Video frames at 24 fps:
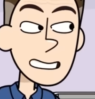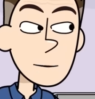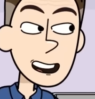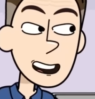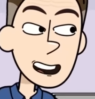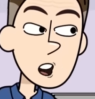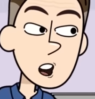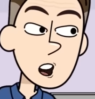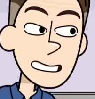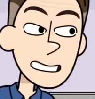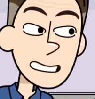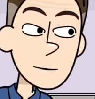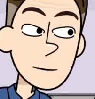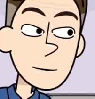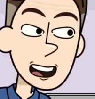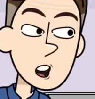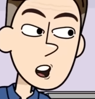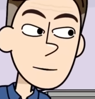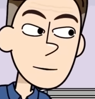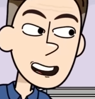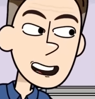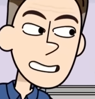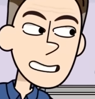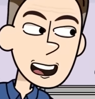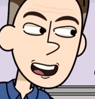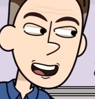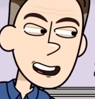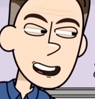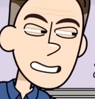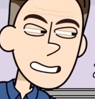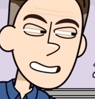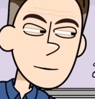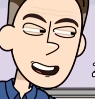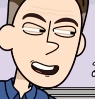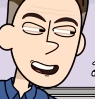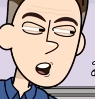giving customers back the
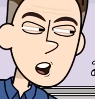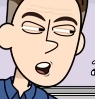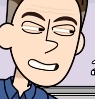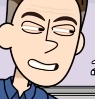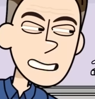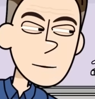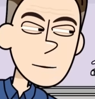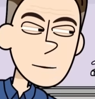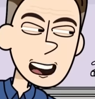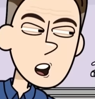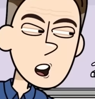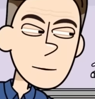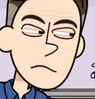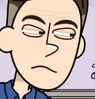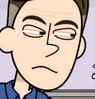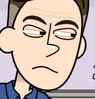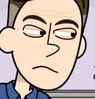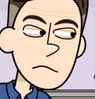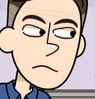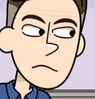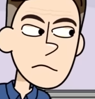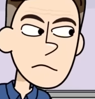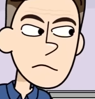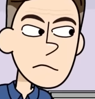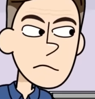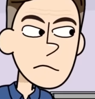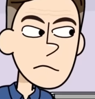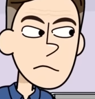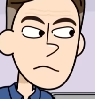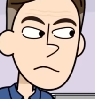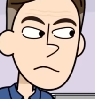things we find. When my